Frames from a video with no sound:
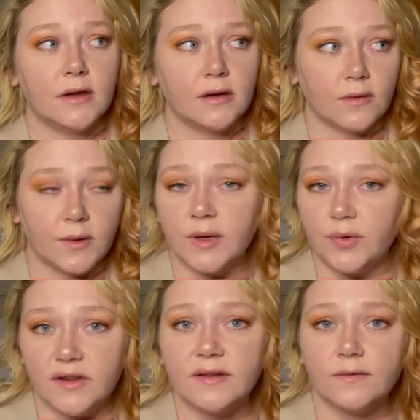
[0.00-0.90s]
going to
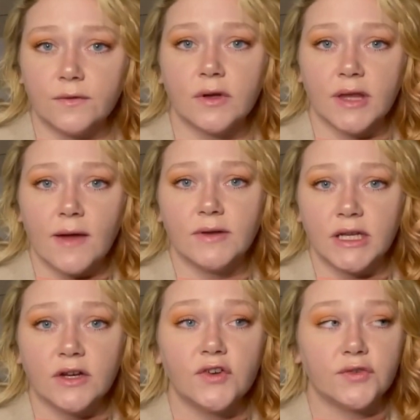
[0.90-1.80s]
prison for 11
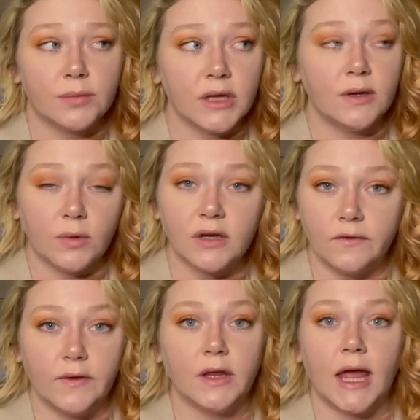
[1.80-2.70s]
years really would
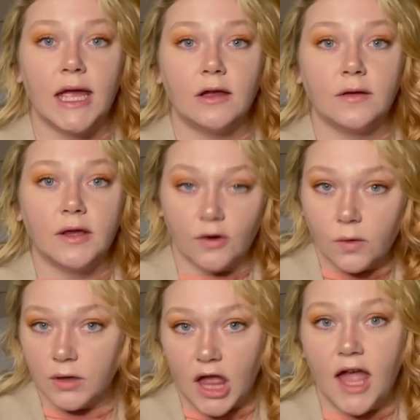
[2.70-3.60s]
feel like your
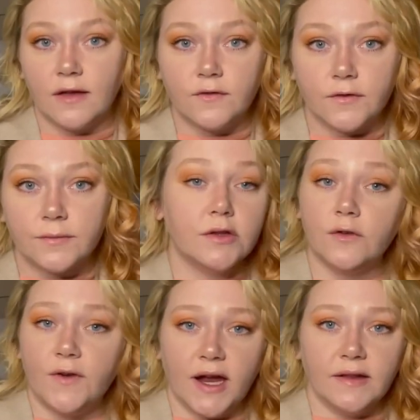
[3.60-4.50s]
whole life. So
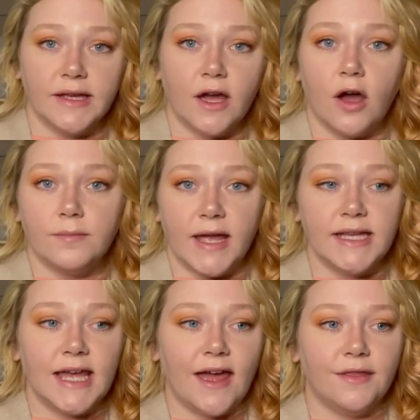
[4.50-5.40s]
finally, on May
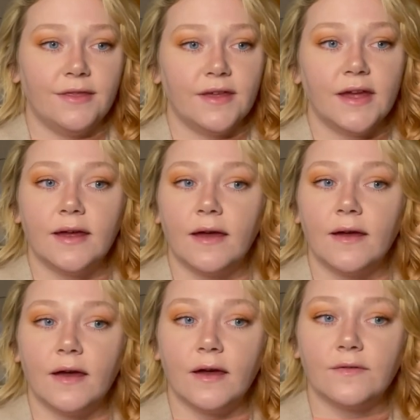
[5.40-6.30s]
10th
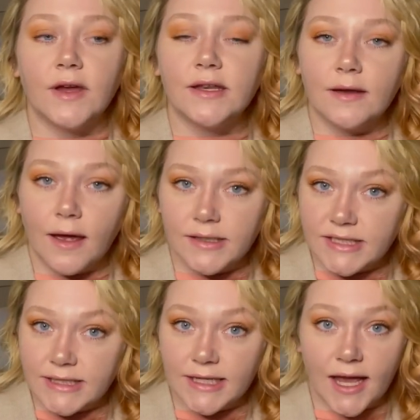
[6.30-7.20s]
of
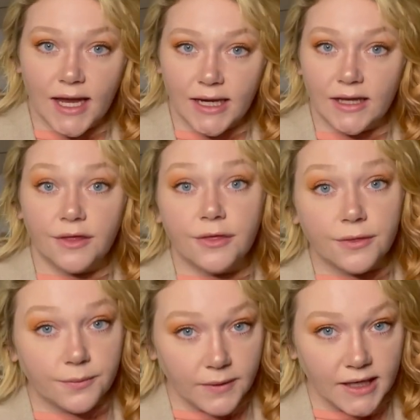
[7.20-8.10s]

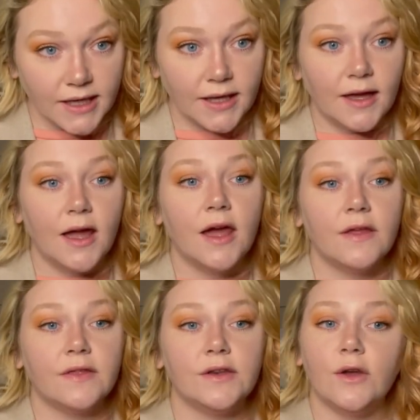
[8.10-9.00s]
1983,
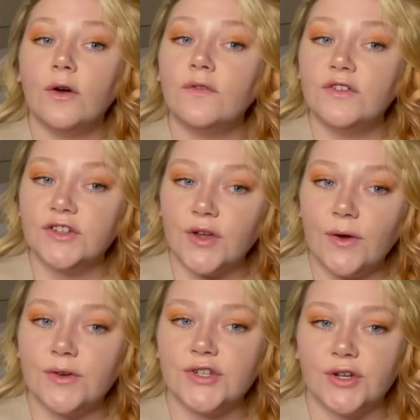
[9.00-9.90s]
the Nova
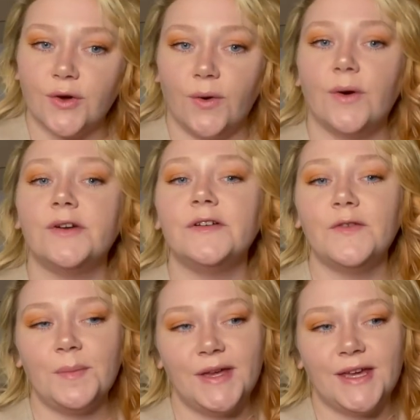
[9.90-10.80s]
Scotia Court of
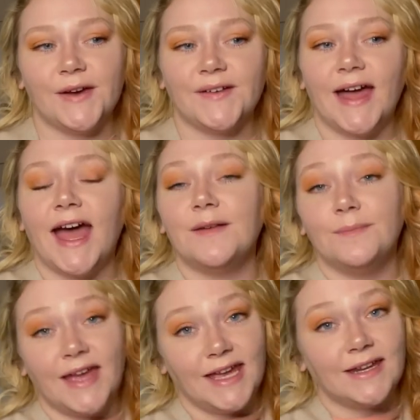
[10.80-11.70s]
Appeal had
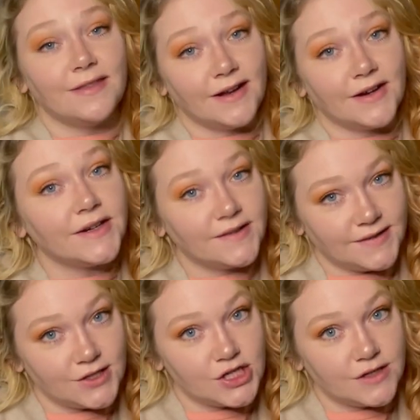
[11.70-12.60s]
made their
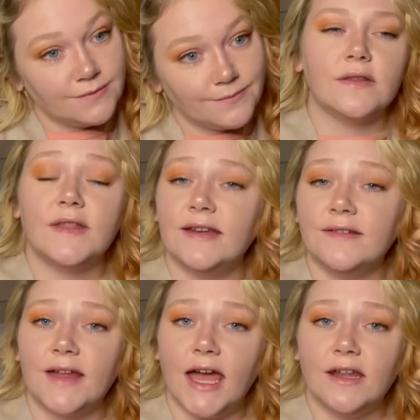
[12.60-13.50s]
decision. They
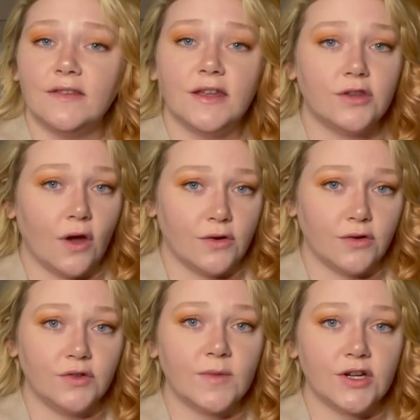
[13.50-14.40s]
decided that
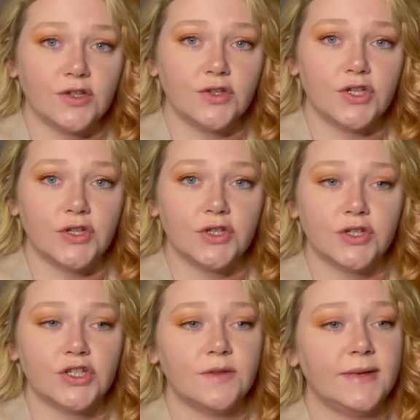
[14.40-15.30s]
Donald Marshall Jr.
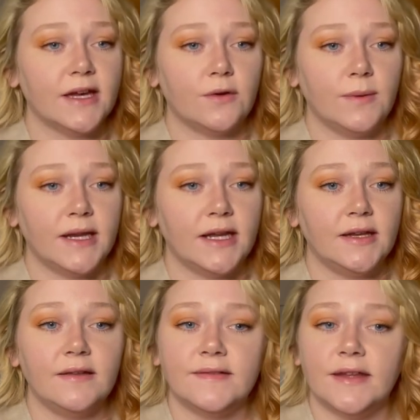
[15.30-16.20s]
should be
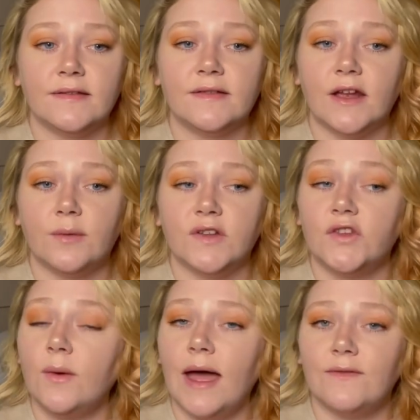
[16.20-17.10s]
acquitted since there was
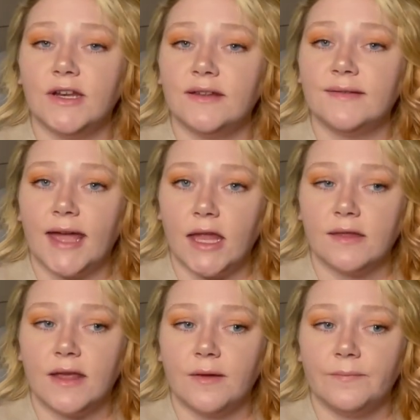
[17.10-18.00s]
no evidence
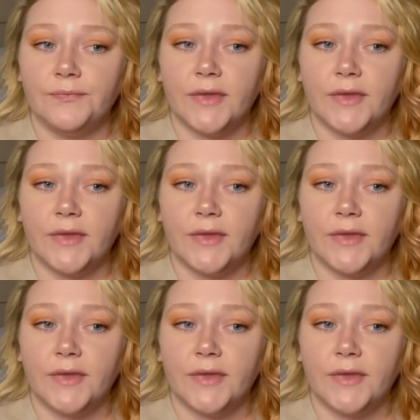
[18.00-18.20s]
against him.